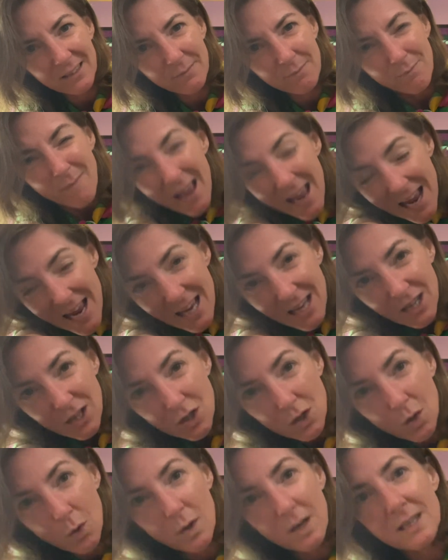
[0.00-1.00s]
Make a
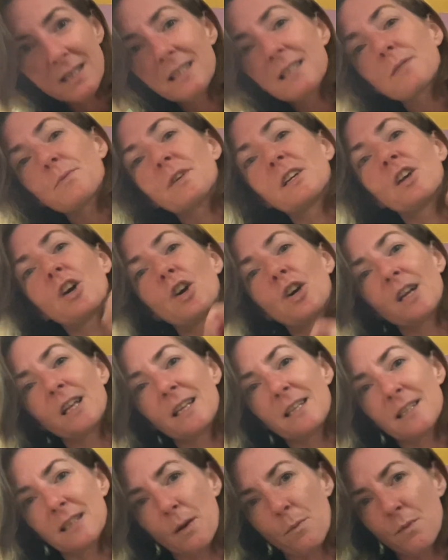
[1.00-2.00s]
choice
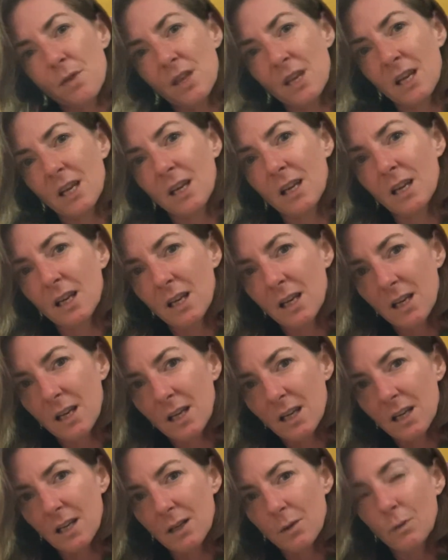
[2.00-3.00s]
regarding something
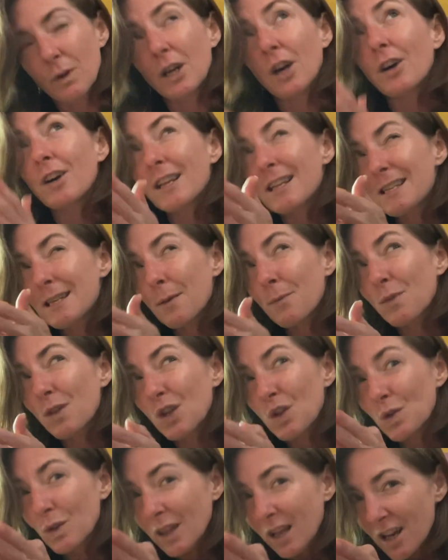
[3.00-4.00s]

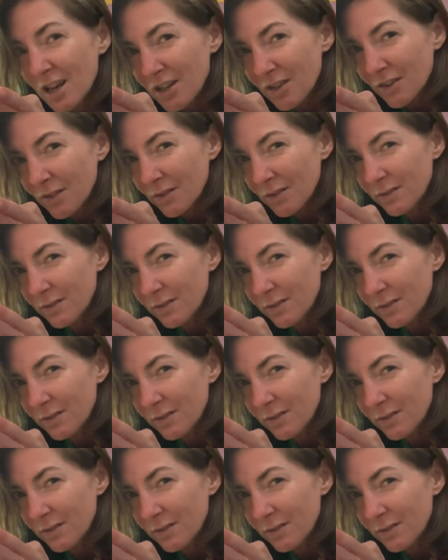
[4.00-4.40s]
you love.